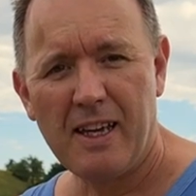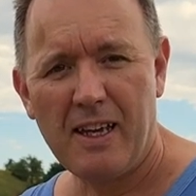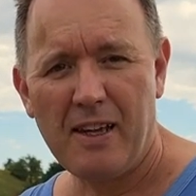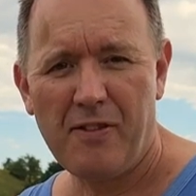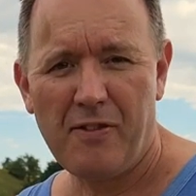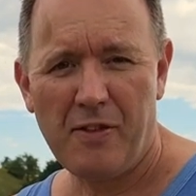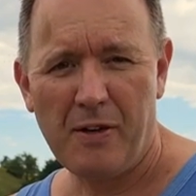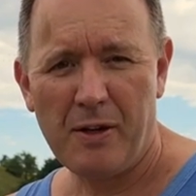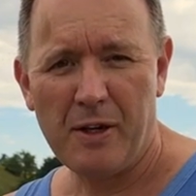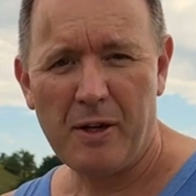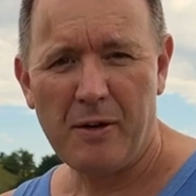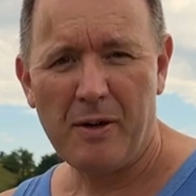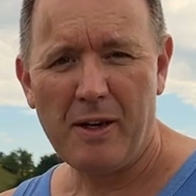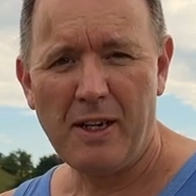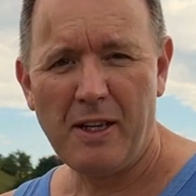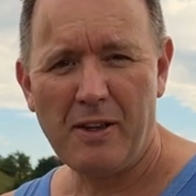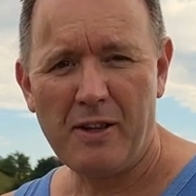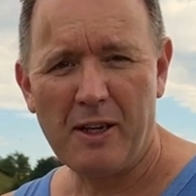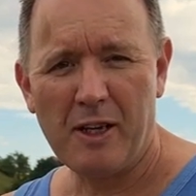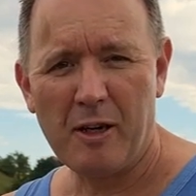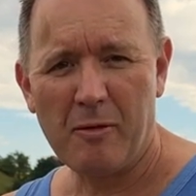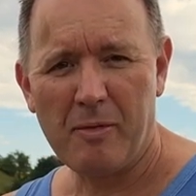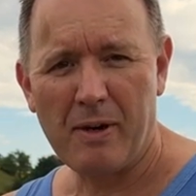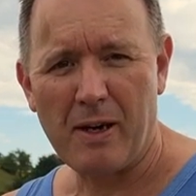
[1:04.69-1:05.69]
if you know
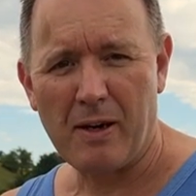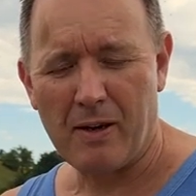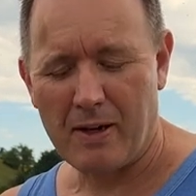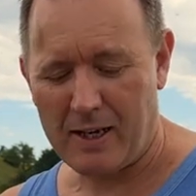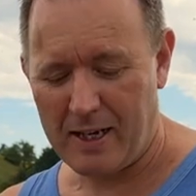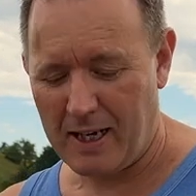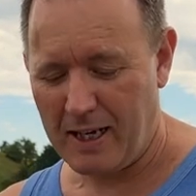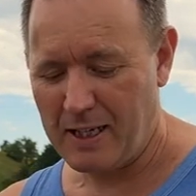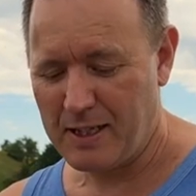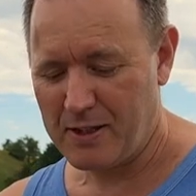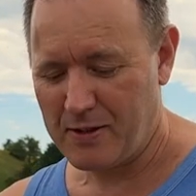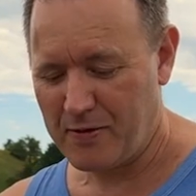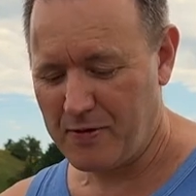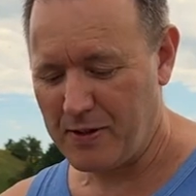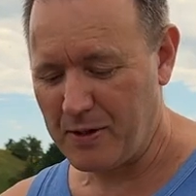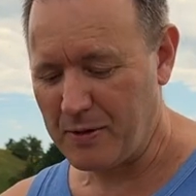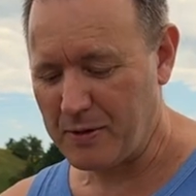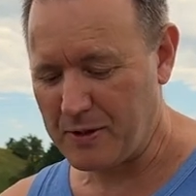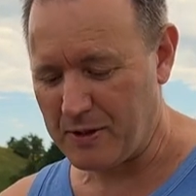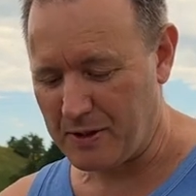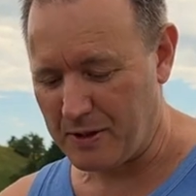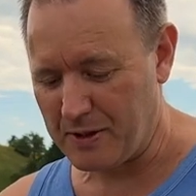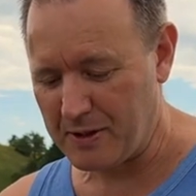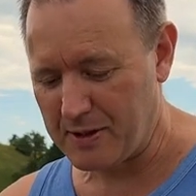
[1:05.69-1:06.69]
anything about Kase
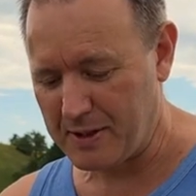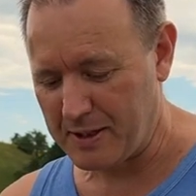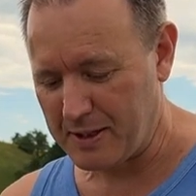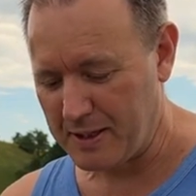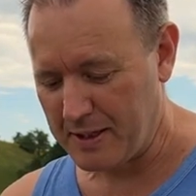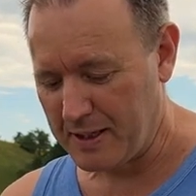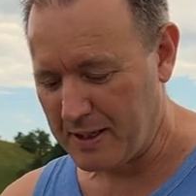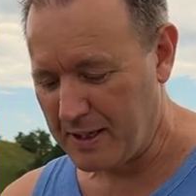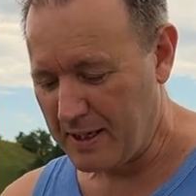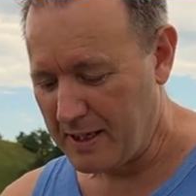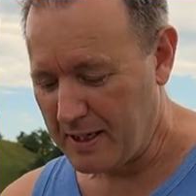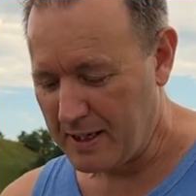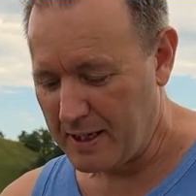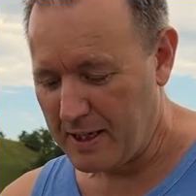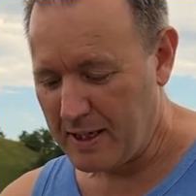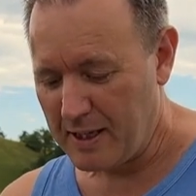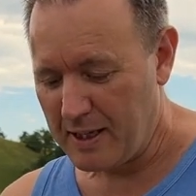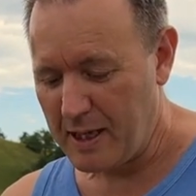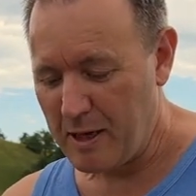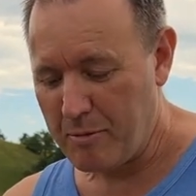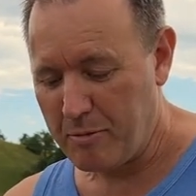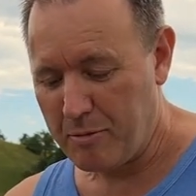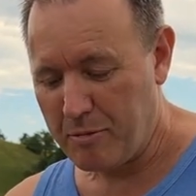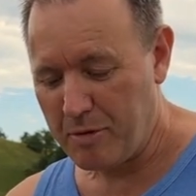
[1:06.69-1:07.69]
filters,
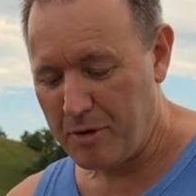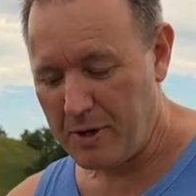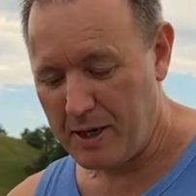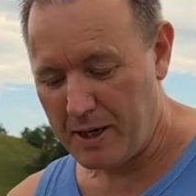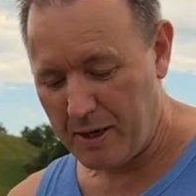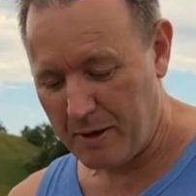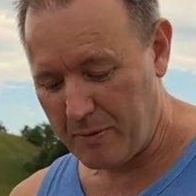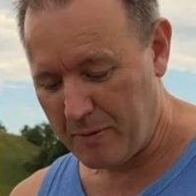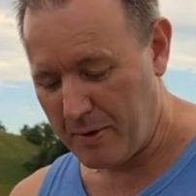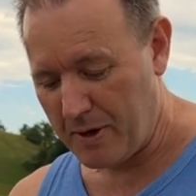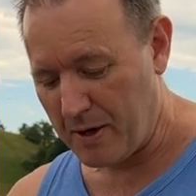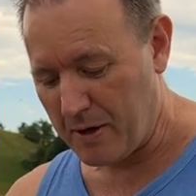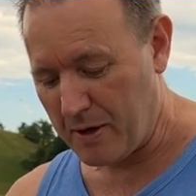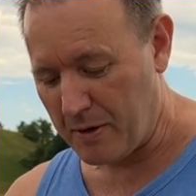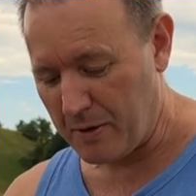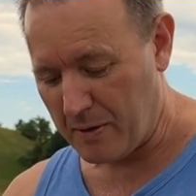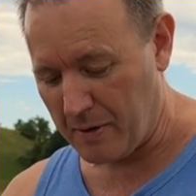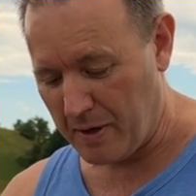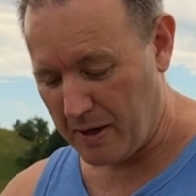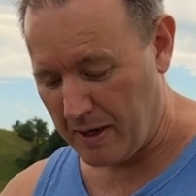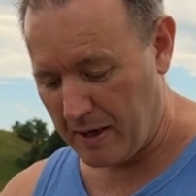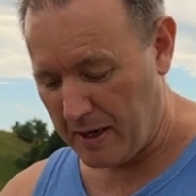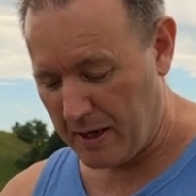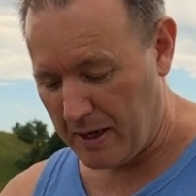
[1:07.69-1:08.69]
they're pretty well
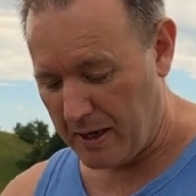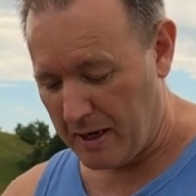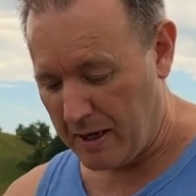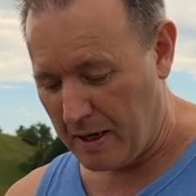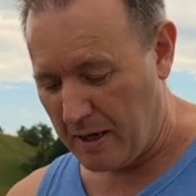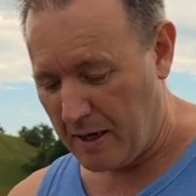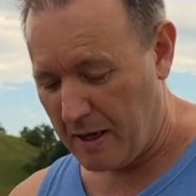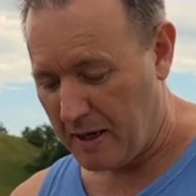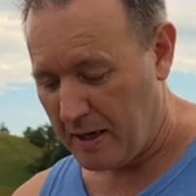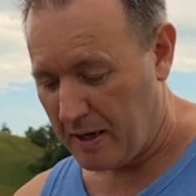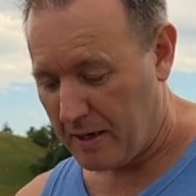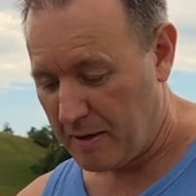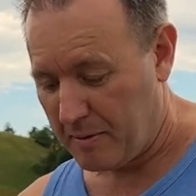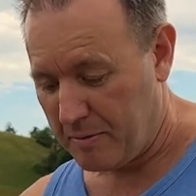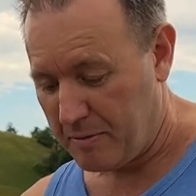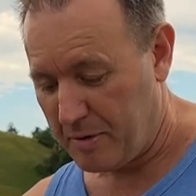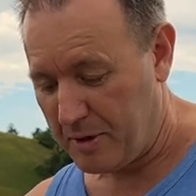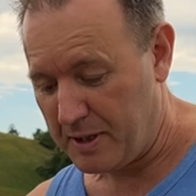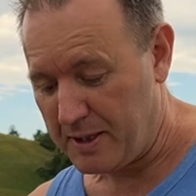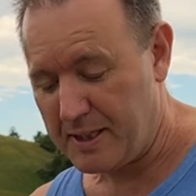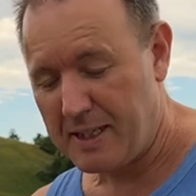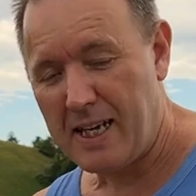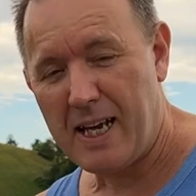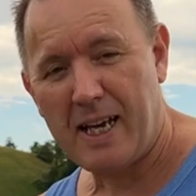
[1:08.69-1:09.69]

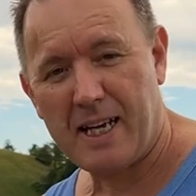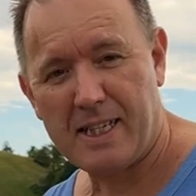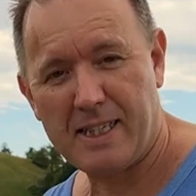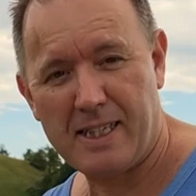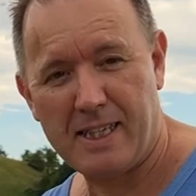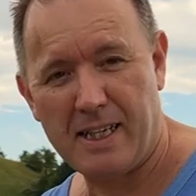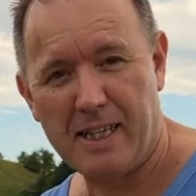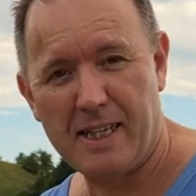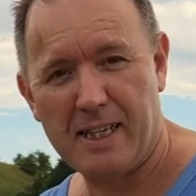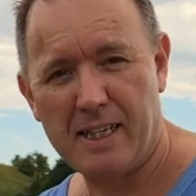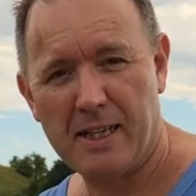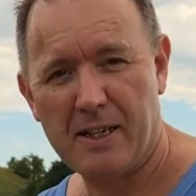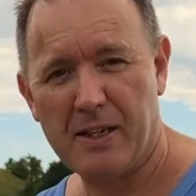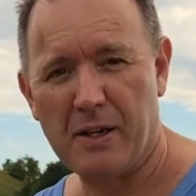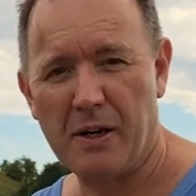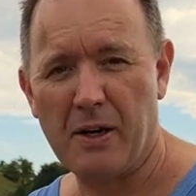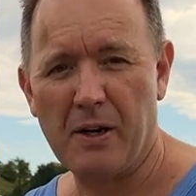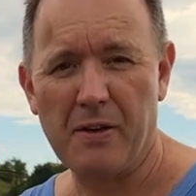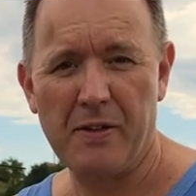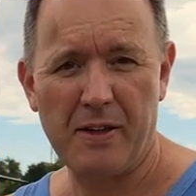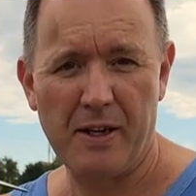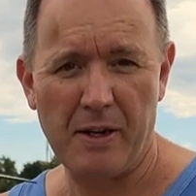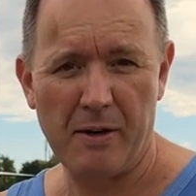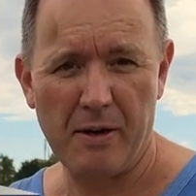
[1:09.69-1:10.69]
protected
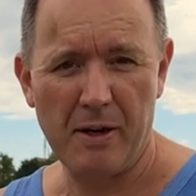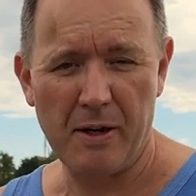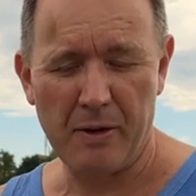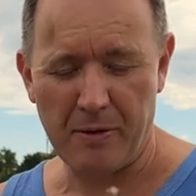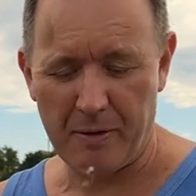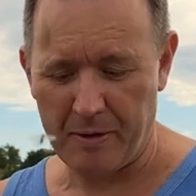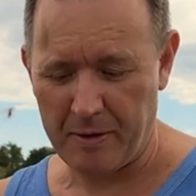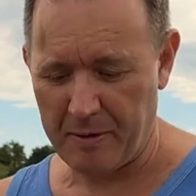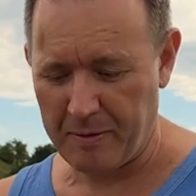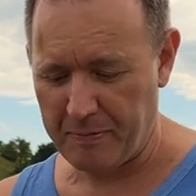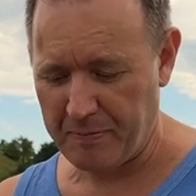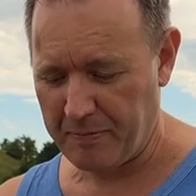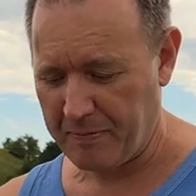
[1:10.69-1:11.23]
on their own.